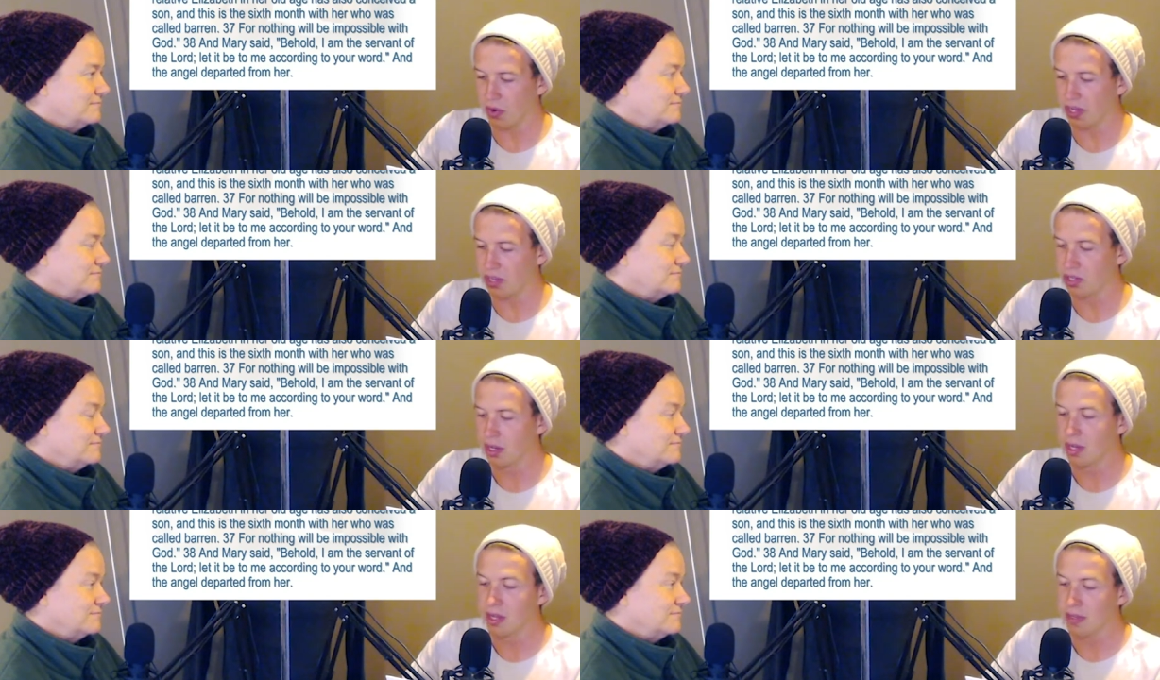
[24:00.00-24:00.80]

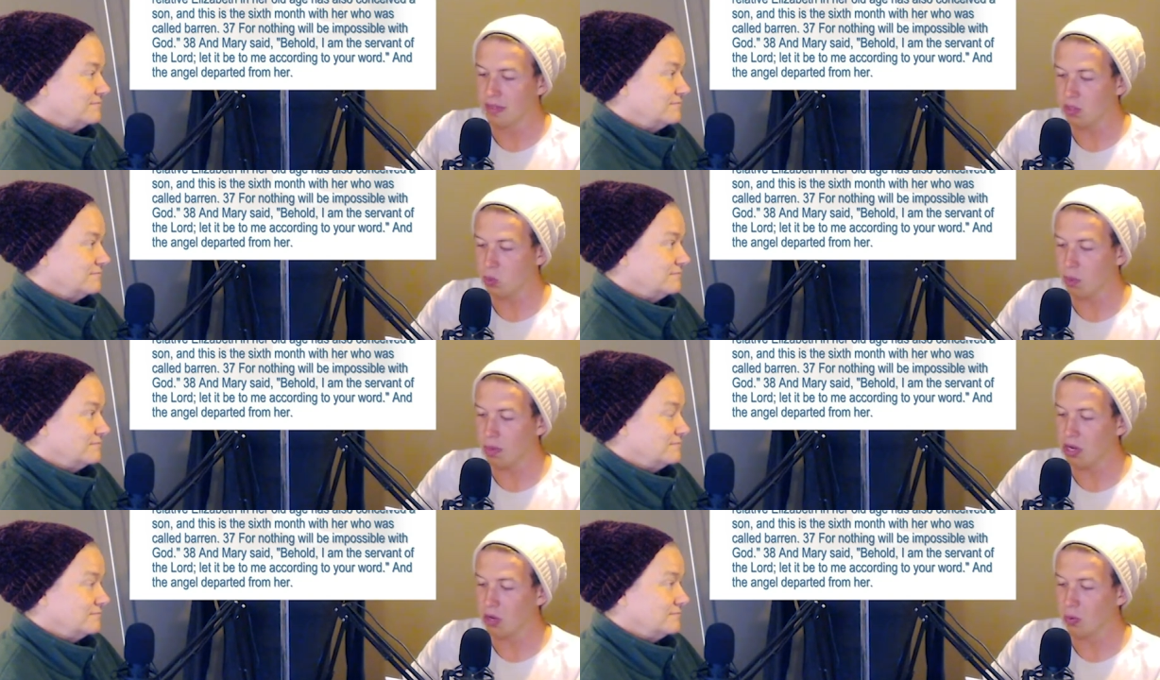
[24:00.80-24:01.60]
Speaker 1: age. This
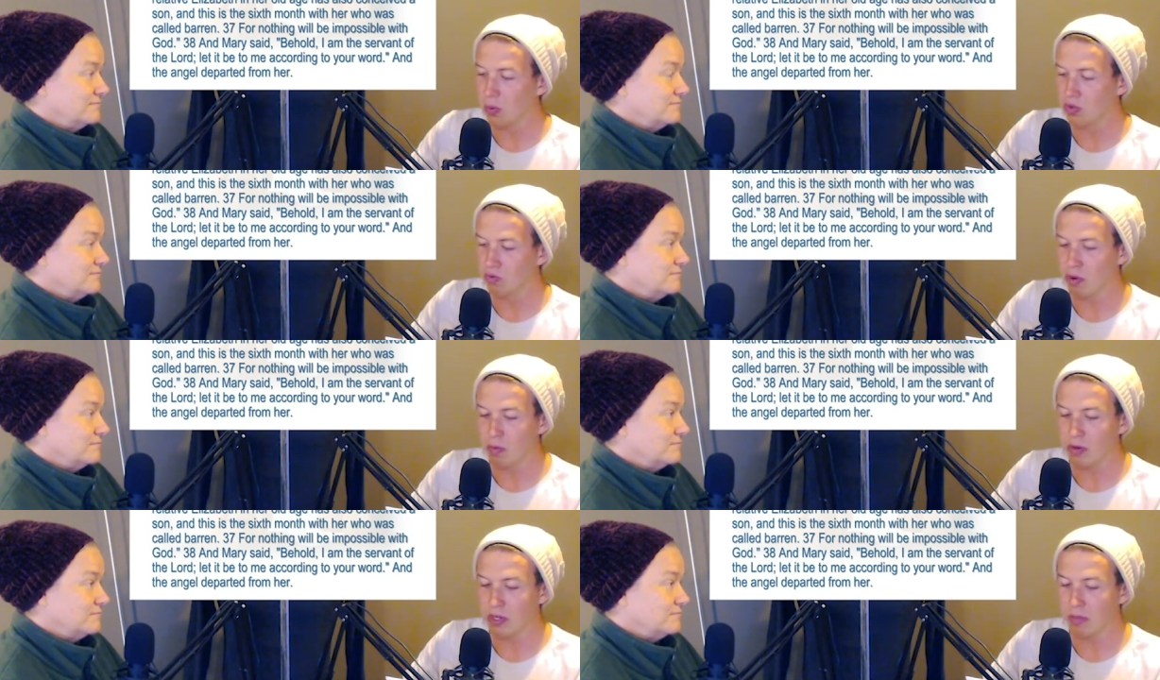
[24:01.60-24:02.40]
woman, who was
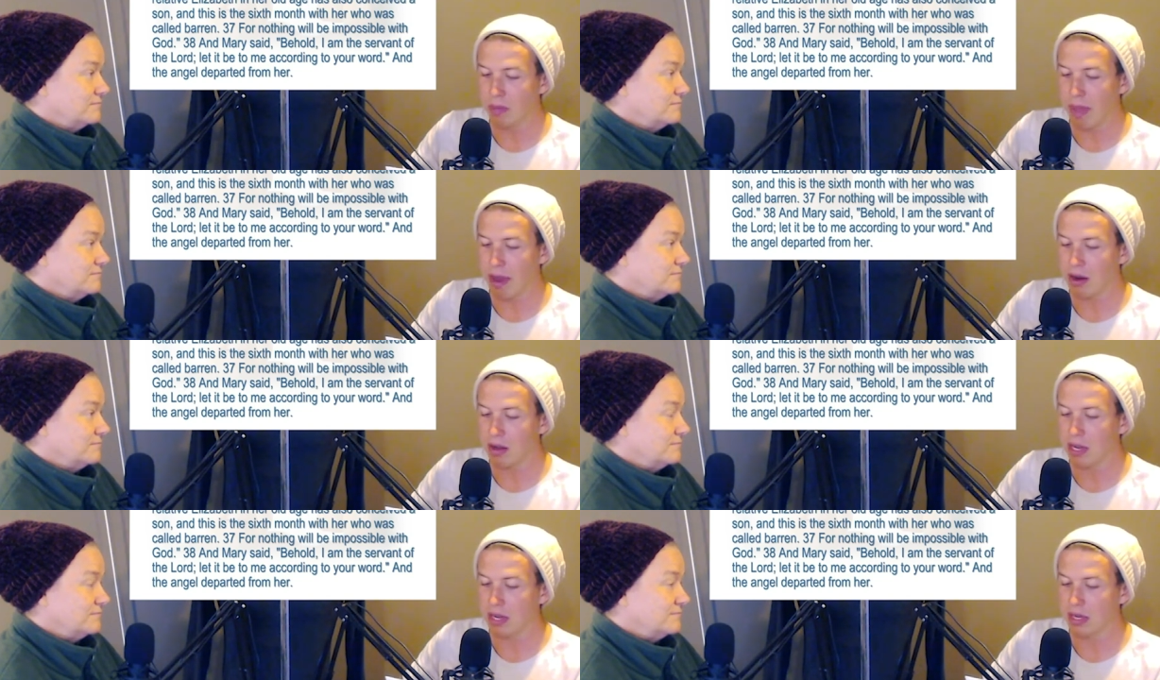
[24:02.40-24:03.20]
rumored to be
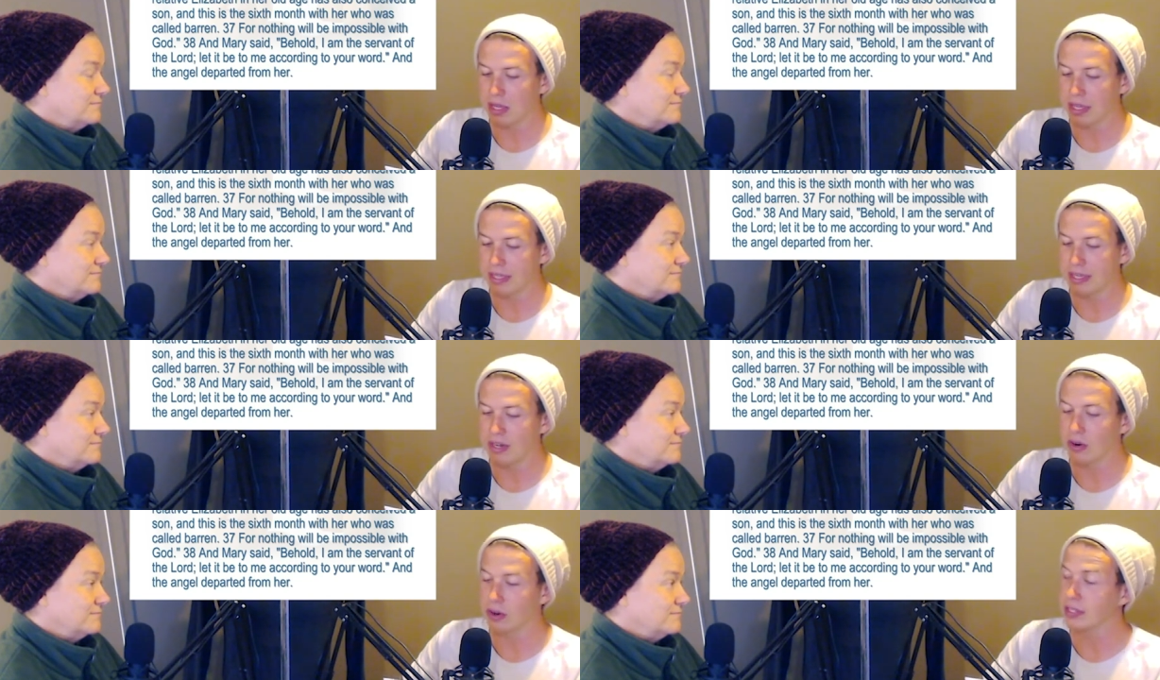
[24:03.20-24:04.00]
barren, in, is
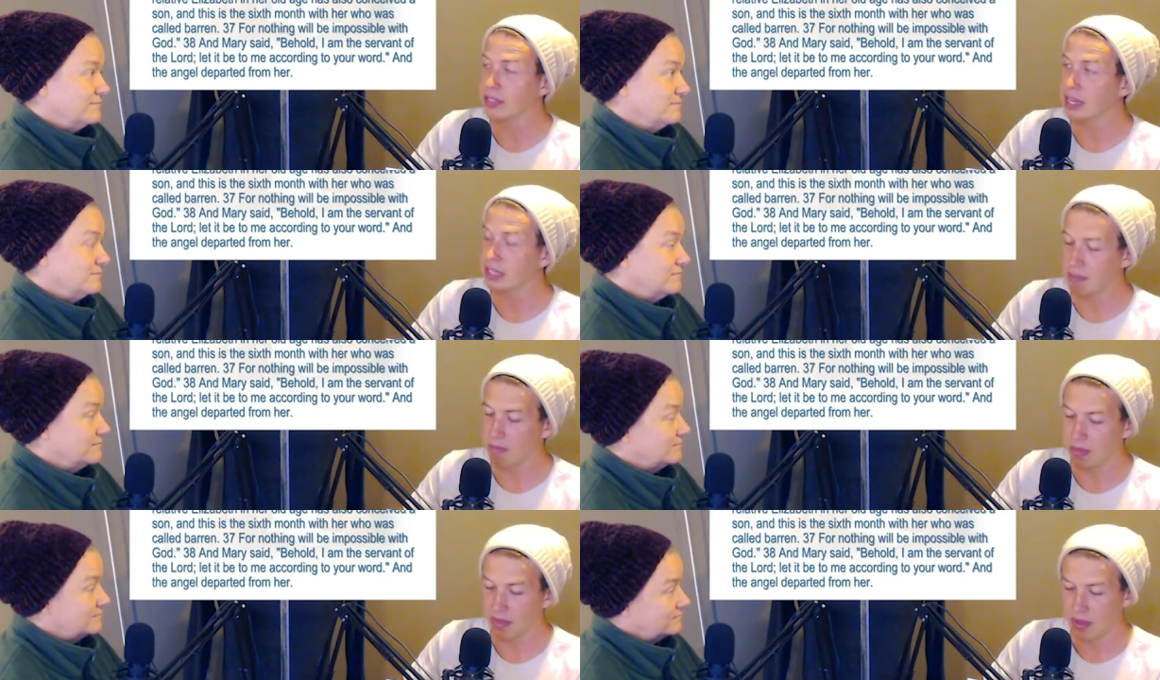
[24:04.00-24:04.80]
in her sixth
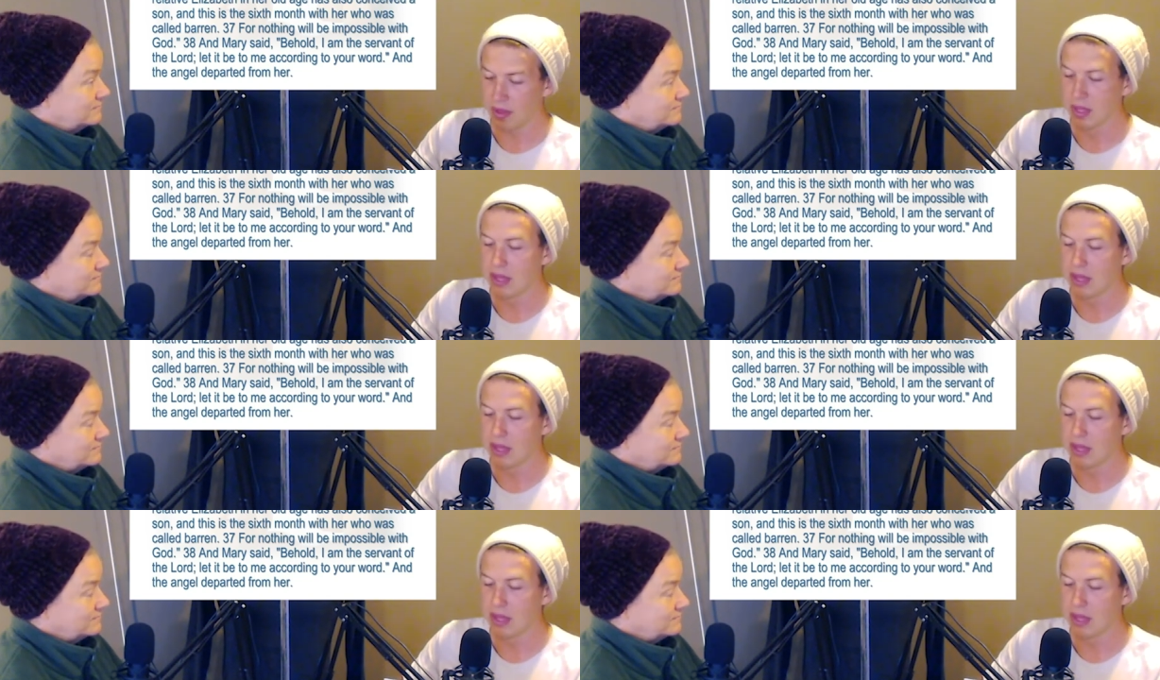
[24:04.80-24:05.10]
month.